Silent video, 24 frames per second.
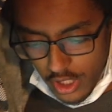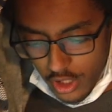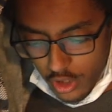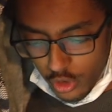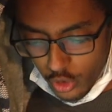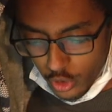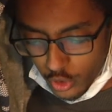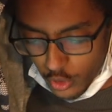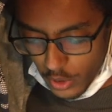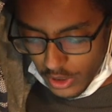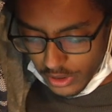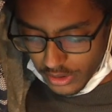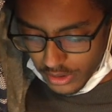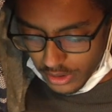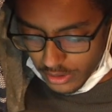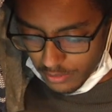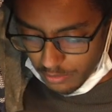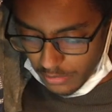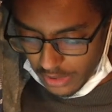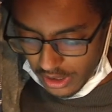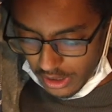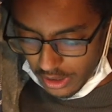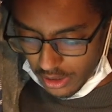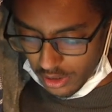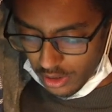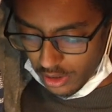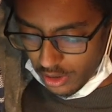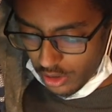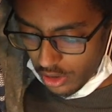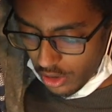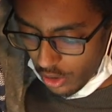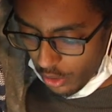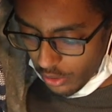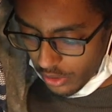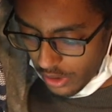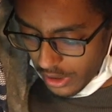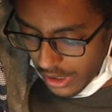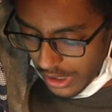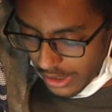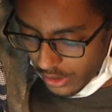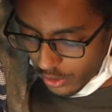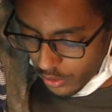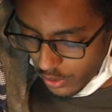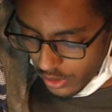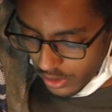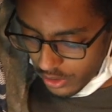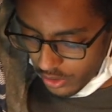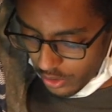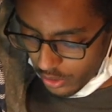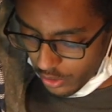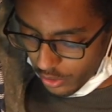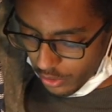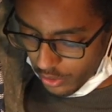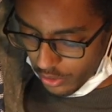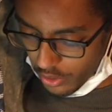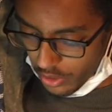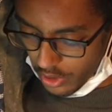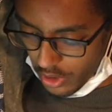You trusted me, you know that I trust you.